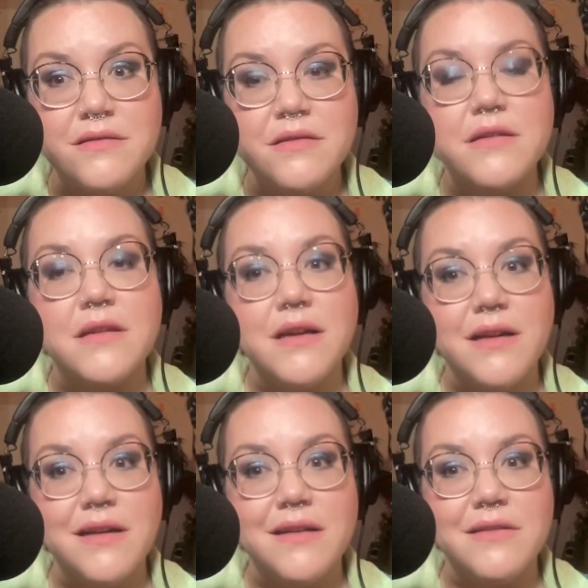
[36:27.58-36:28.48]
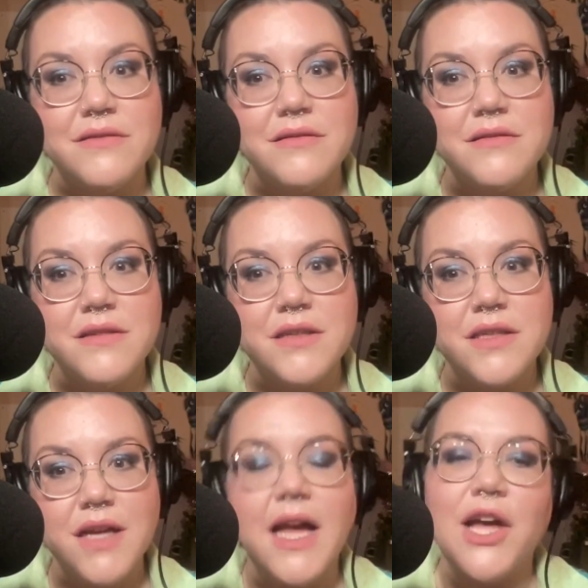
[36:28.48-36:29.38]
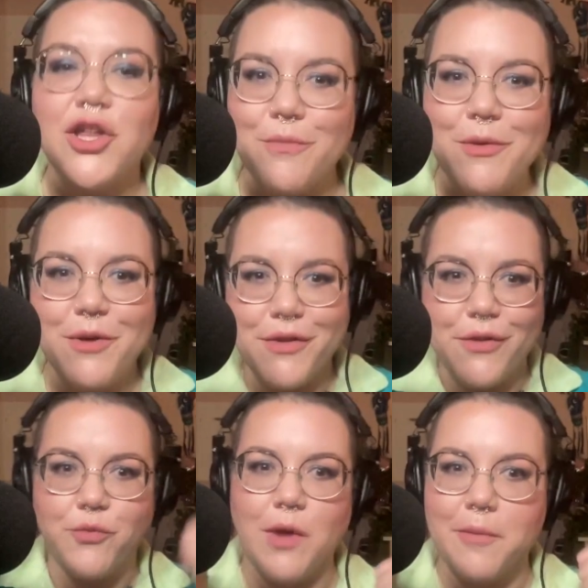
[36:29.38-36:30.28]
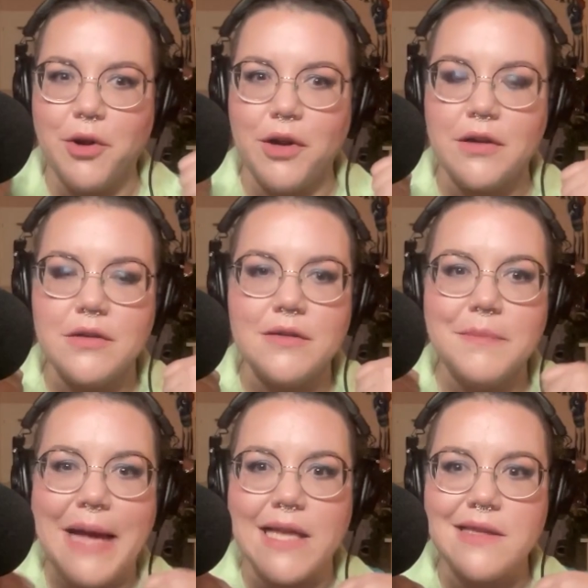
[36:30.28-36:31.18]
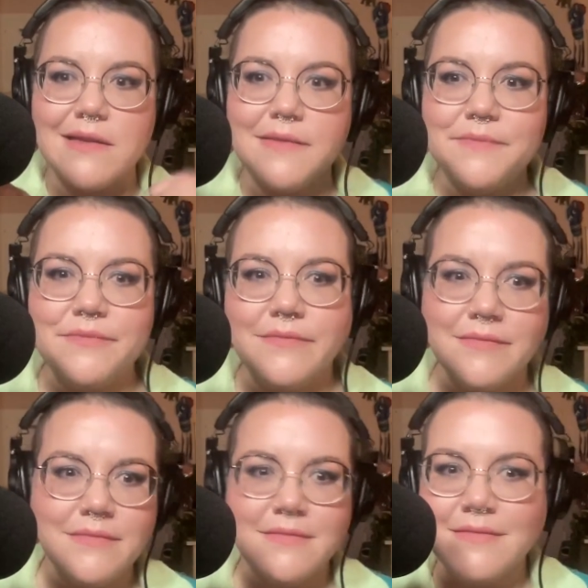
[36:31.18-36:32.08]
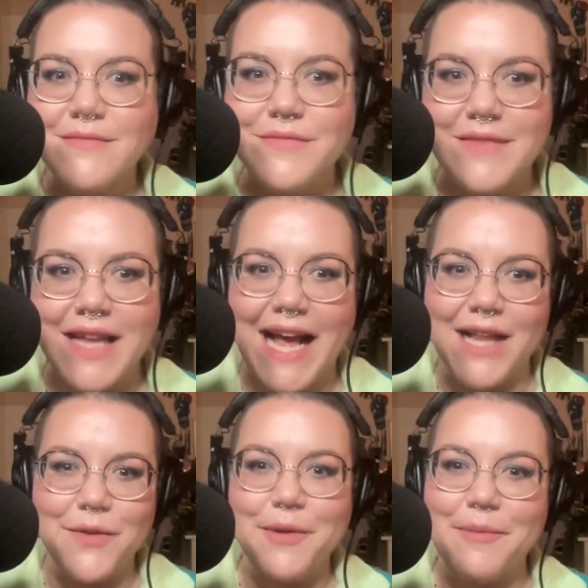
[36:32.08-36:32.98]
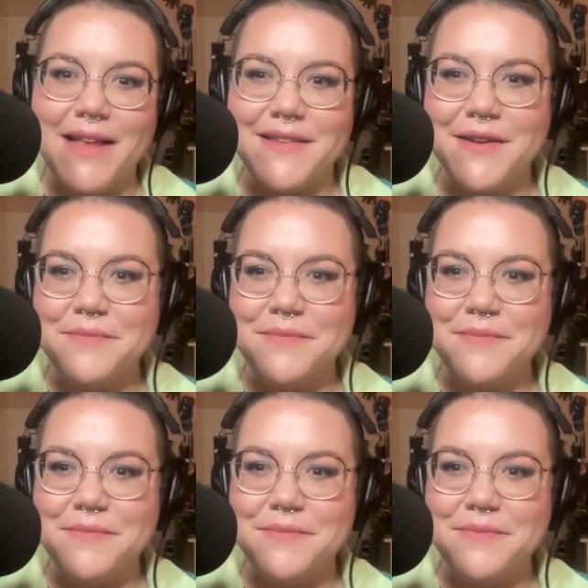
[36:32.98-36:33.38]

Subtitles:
Oh. It should be one of those rubber masks. Like a Halloween mask.